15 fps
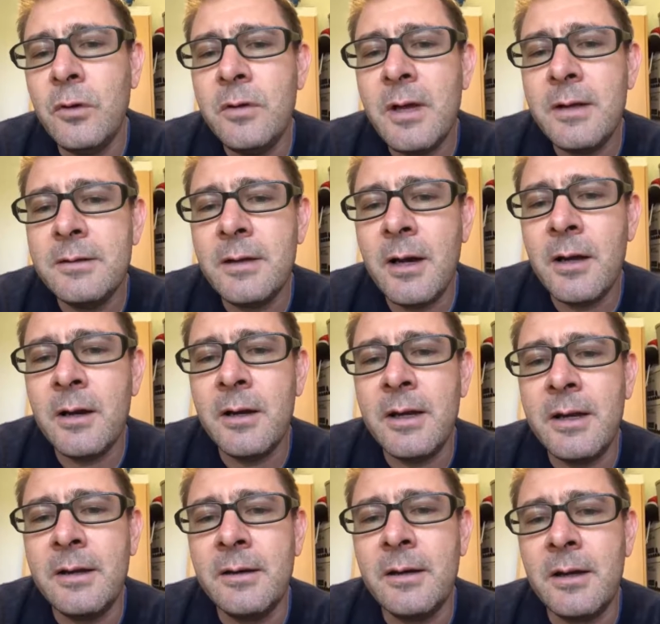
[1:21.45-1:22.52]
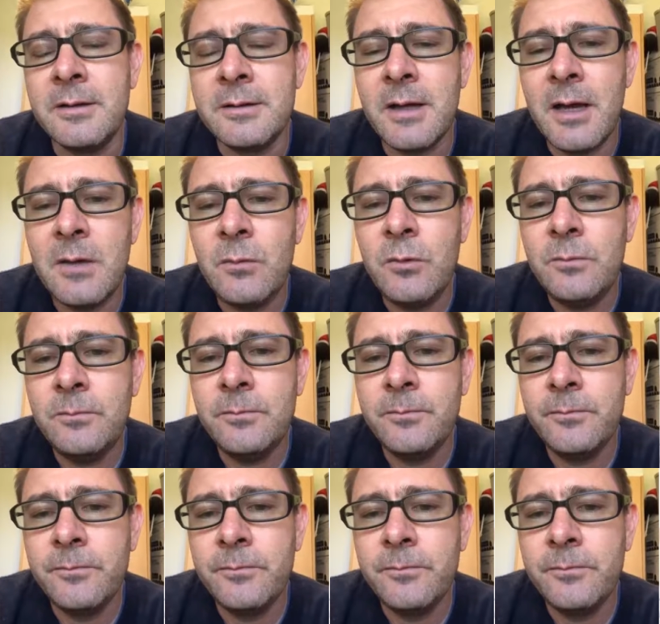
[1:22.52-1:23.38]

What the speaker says: that data in a table,